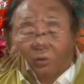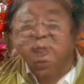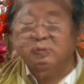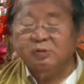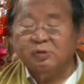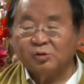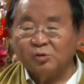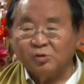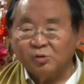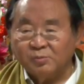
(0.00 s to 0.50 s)

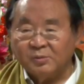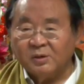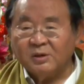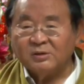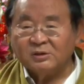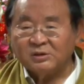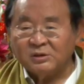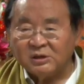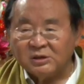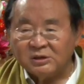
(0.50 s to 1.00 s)
Humor,
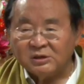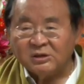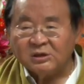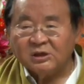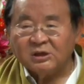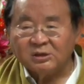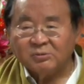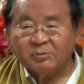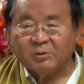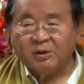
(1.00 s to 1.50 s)

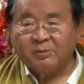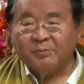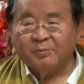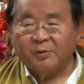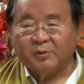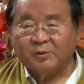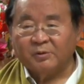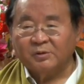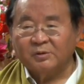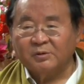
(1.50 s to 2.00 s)
teasing is very
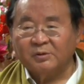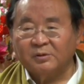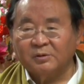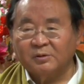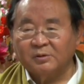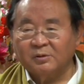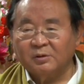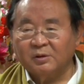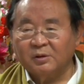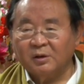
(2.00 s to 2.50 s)
important.
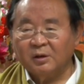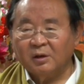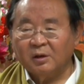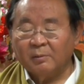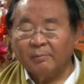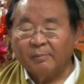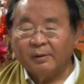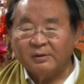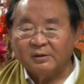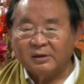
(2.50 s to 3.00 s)

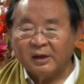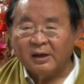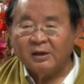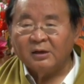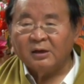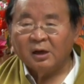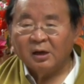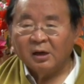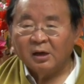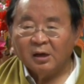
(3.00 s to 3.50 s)
But
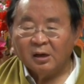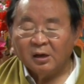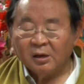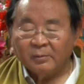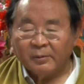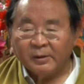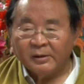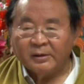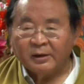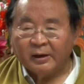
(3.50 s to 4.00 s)
then,
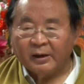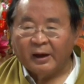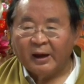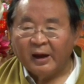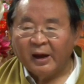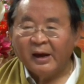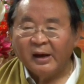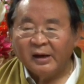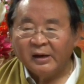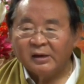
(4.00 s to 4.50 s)
when they're
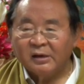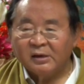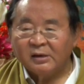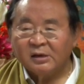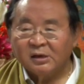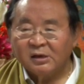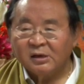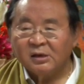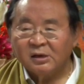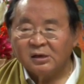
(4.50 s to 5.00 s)

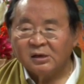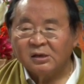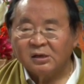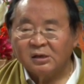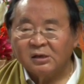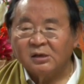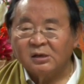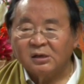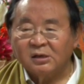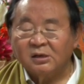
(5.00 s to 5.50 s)
angry,
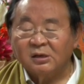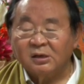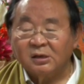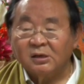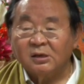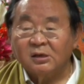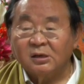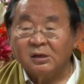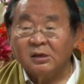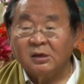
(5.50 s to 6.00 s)

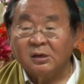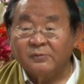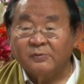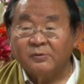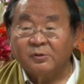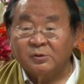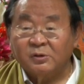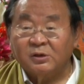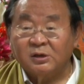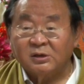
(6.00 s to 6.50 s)
if
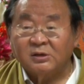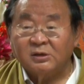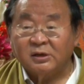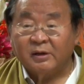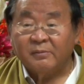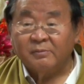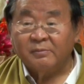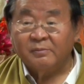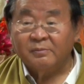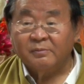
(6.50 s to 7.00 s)
you tease
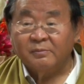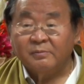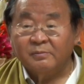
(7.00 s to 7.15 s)
them,